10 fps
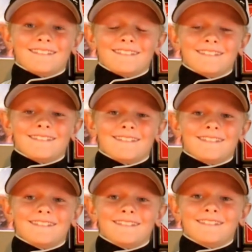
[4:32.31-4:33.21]

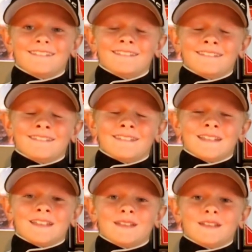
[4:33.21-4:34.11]

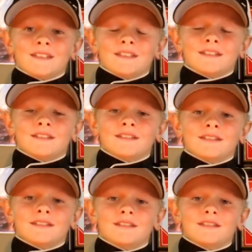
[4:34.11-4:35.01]

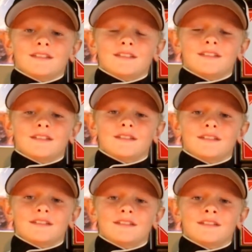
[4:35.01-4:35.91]

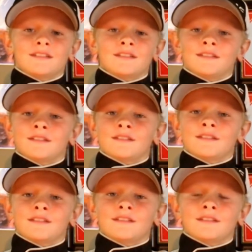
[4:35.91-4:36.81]

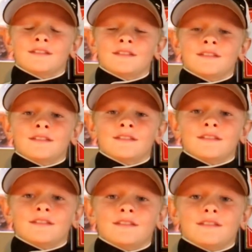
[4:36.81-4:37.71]

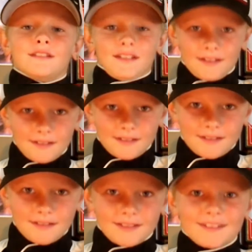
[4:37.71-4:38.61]

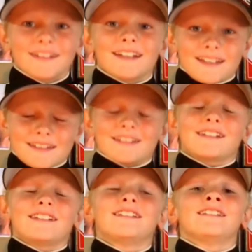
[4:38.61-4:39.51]

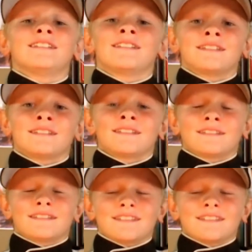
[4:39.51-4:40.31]
(not speaking)